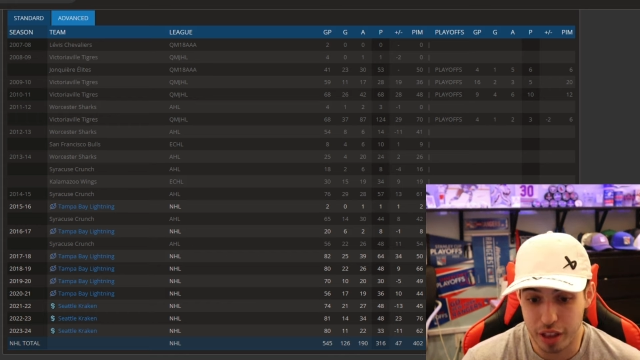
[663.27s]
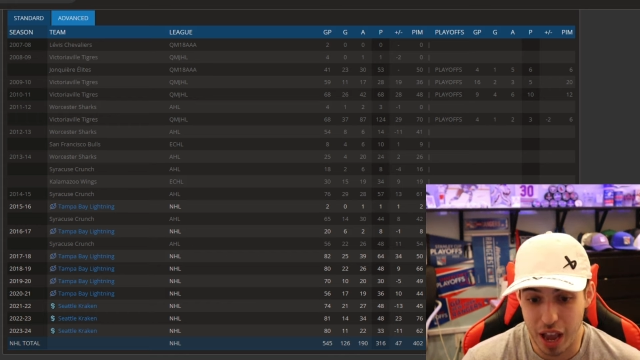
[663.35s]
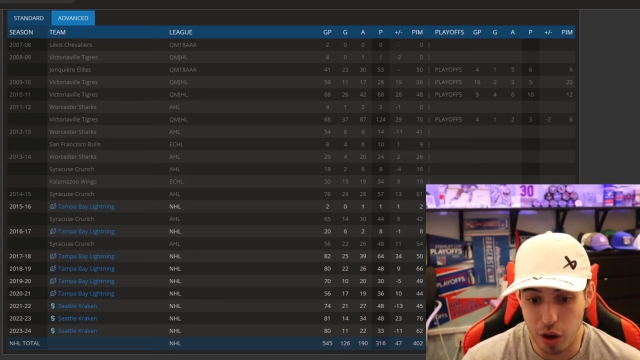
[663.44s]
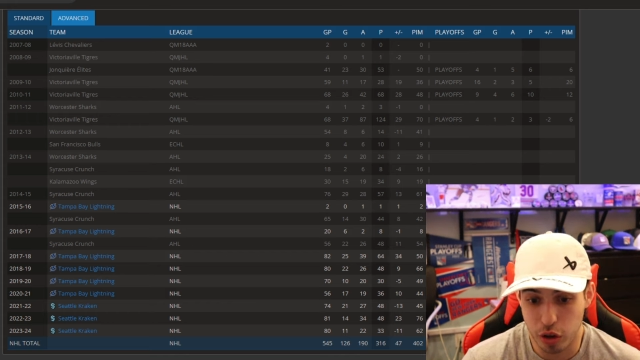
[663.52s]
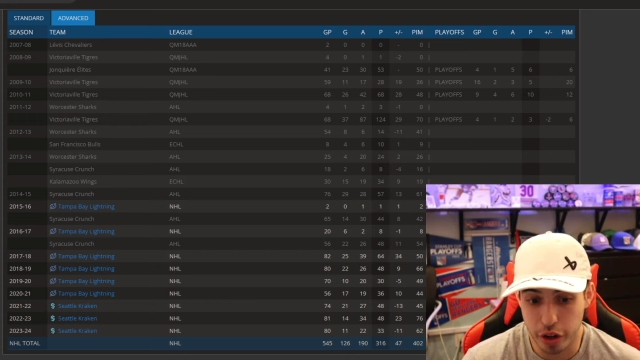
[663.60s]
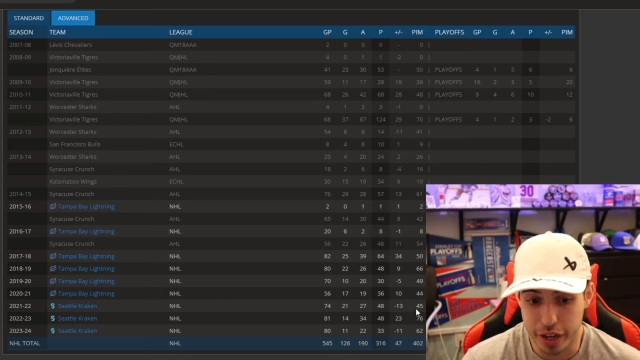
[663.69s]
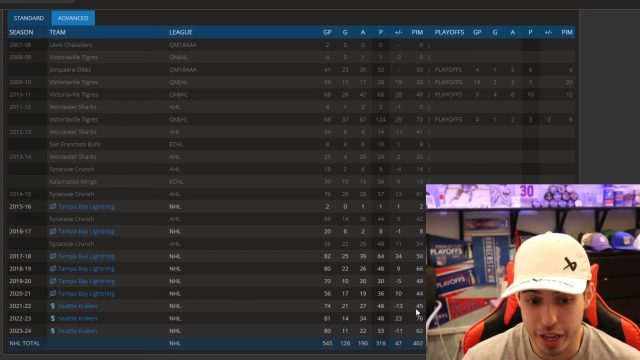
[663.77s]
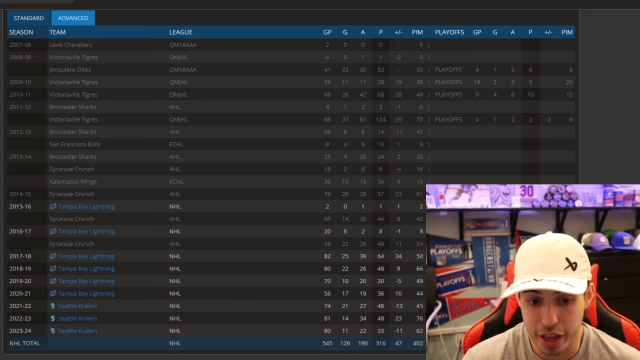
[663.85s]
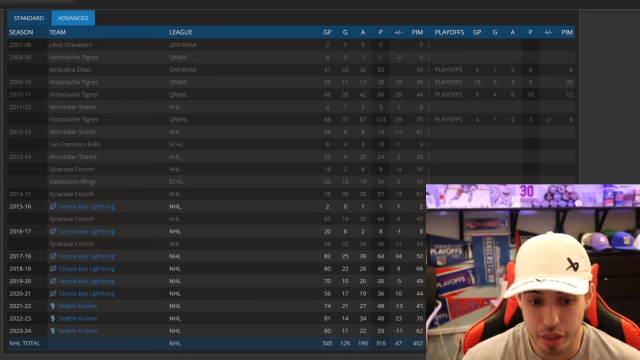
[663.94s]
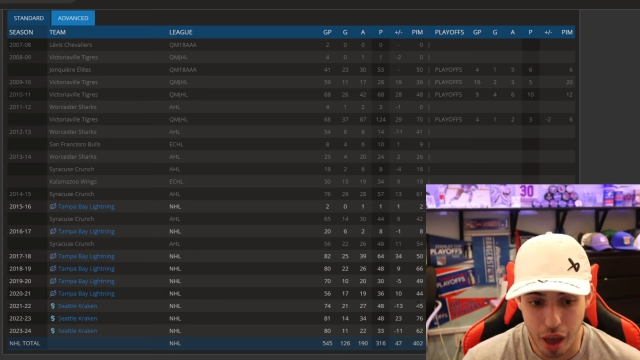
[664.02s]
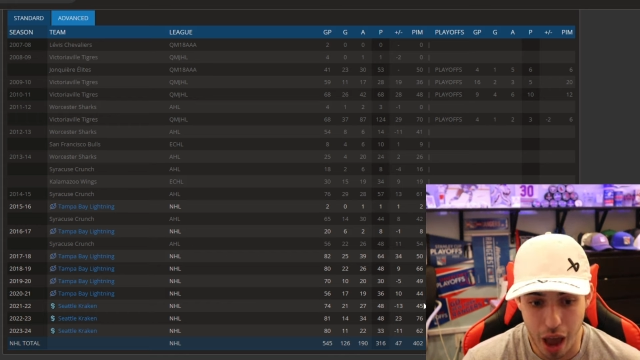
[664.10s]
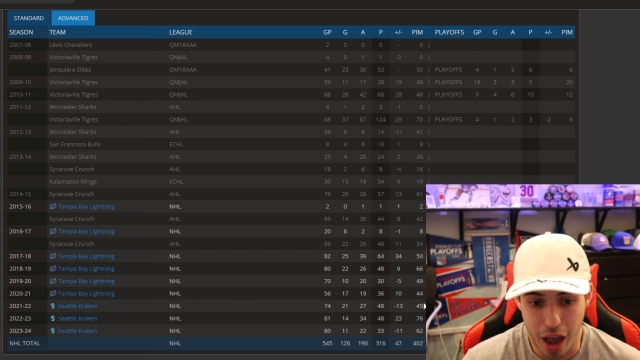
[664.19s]
to how good he
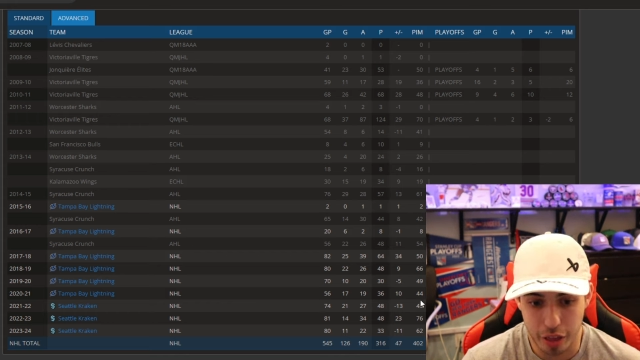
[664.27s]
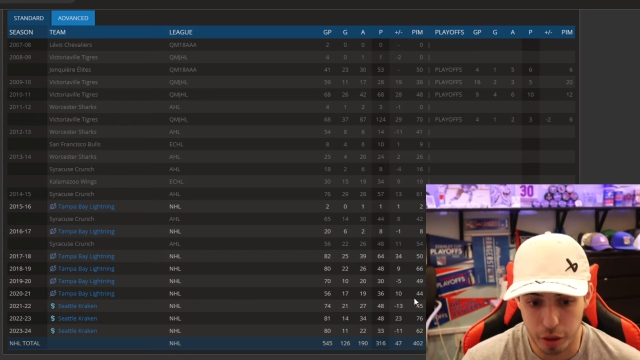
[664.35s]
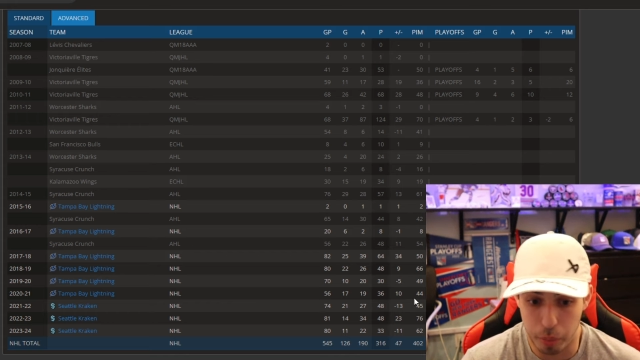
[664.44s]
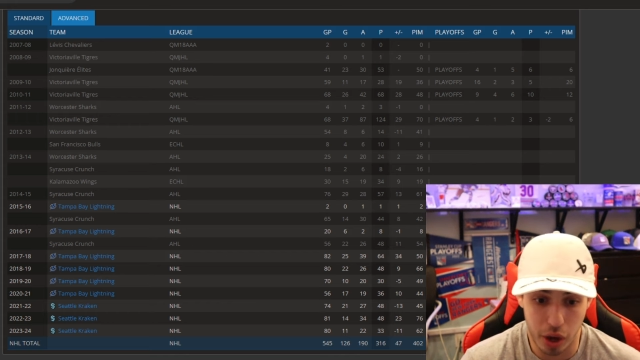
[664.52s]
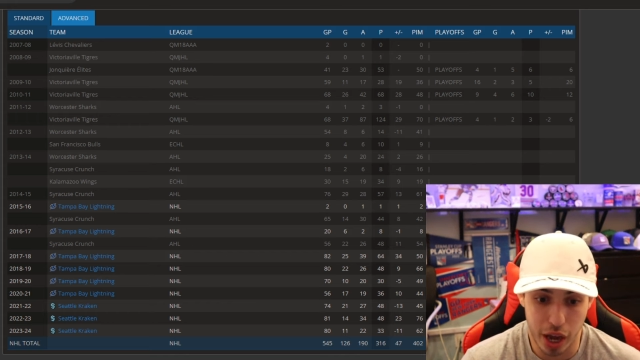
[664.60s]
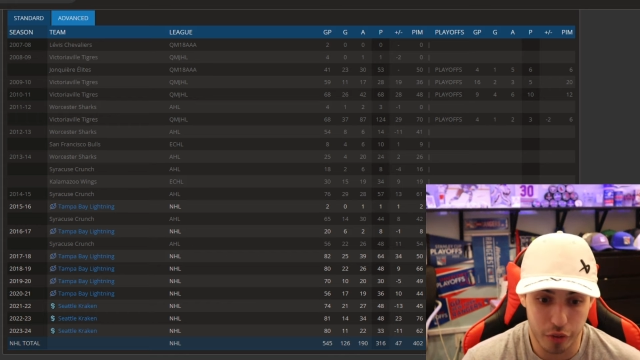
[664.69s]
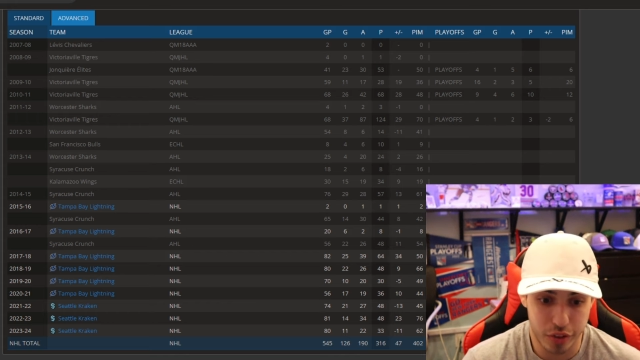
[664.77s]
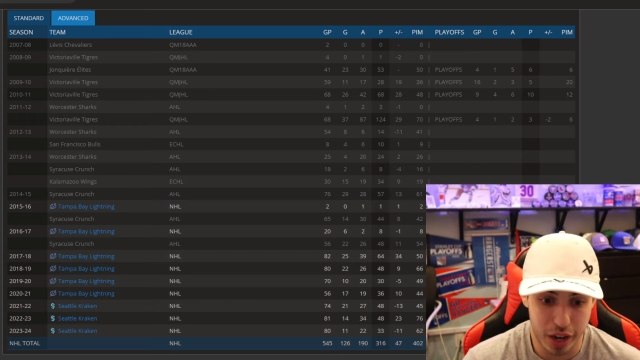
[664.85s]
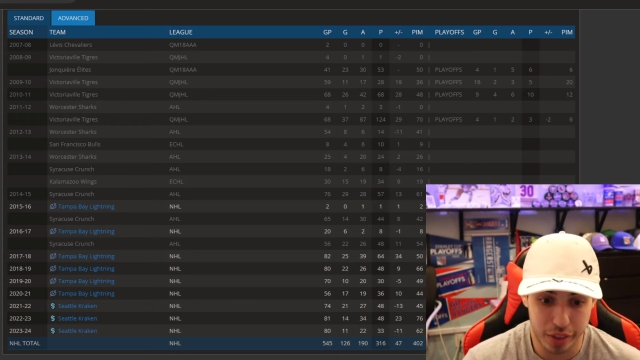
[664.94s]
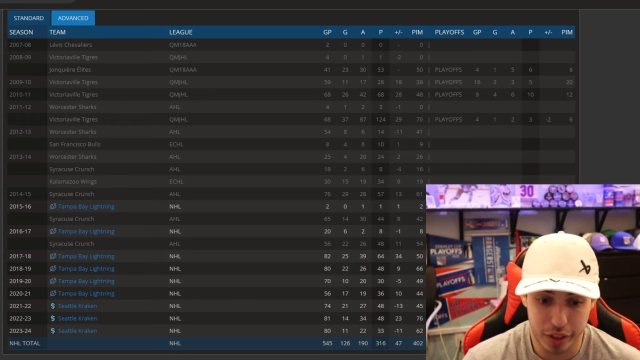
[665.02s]
is as a playoff guy. The